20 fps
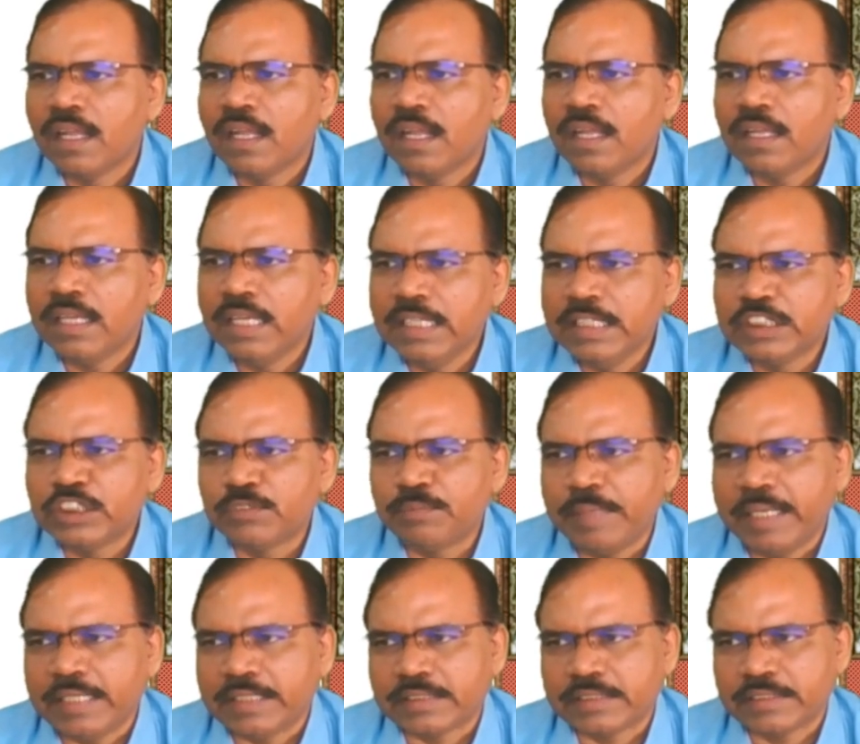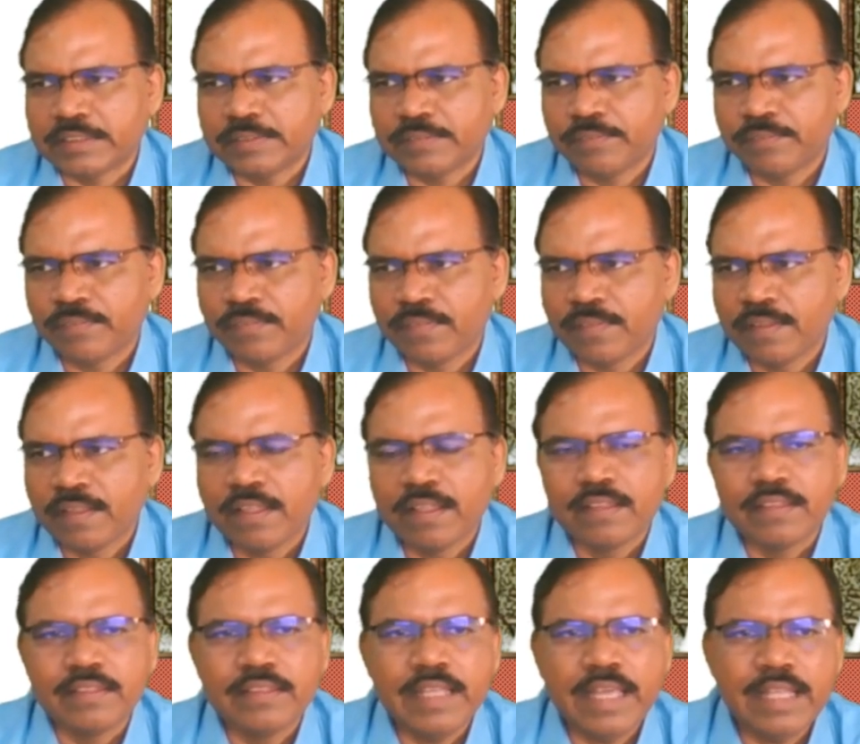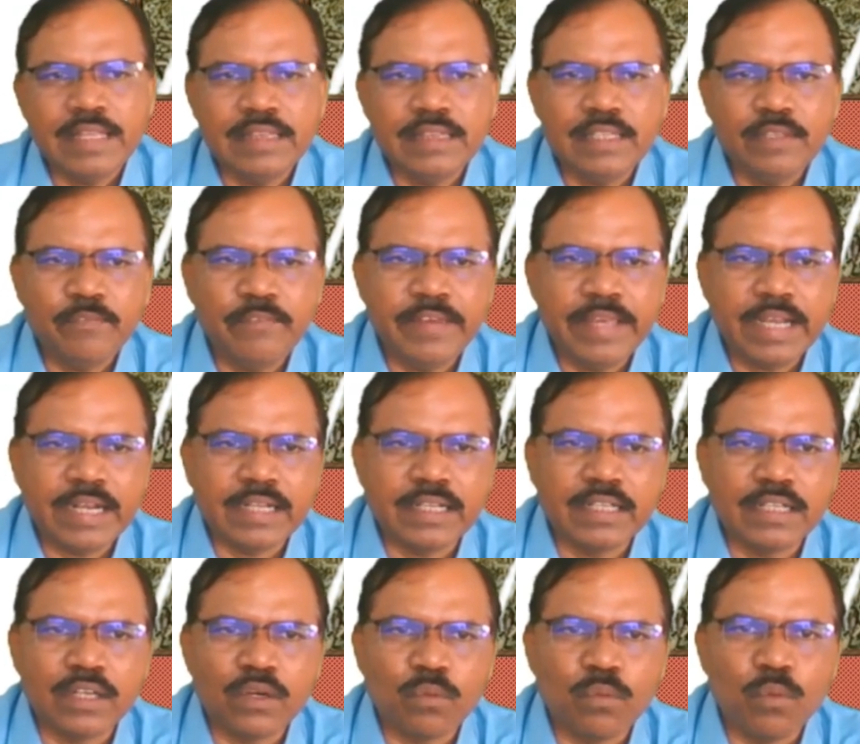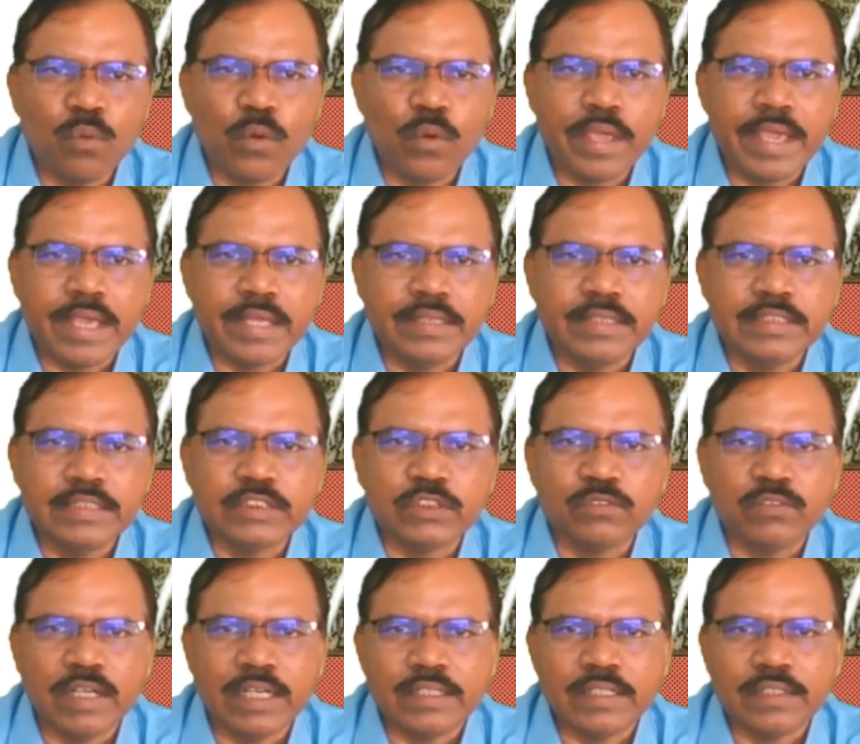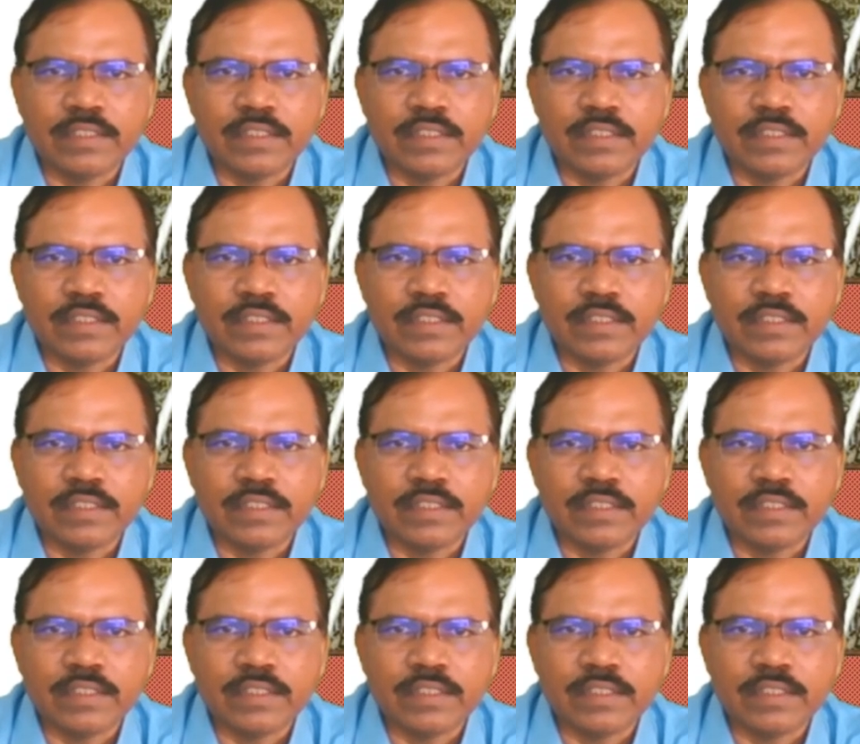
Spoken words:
in space. Then the vector OA, this one,